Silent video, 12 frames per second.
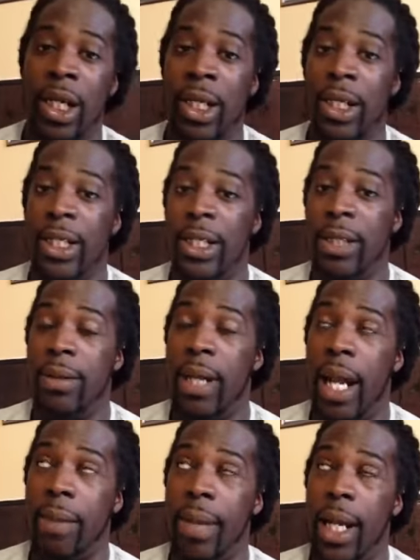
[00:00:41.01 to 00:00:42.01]
this is
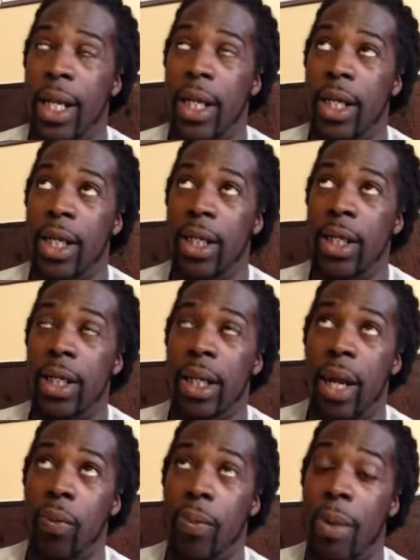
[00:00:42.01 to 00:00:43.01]
like my,
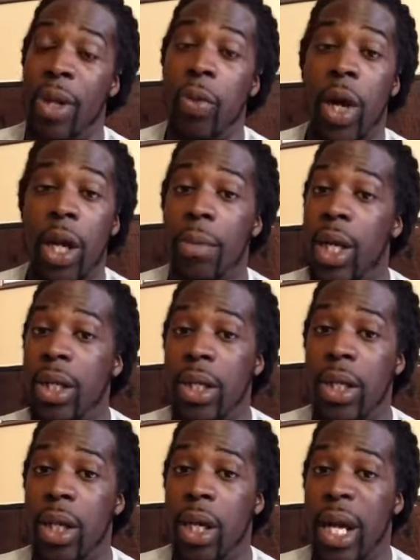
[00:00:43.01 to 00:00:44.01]
like probably 1 a month
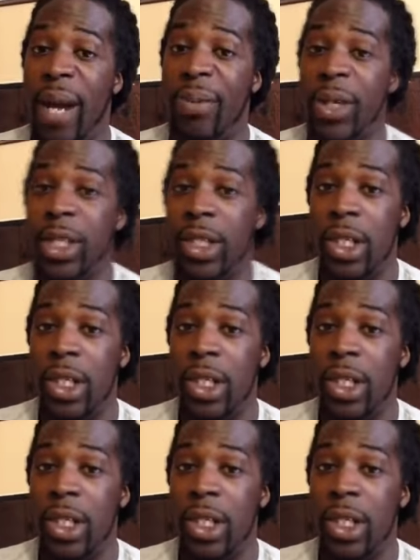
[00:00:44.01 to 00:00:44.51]
on average,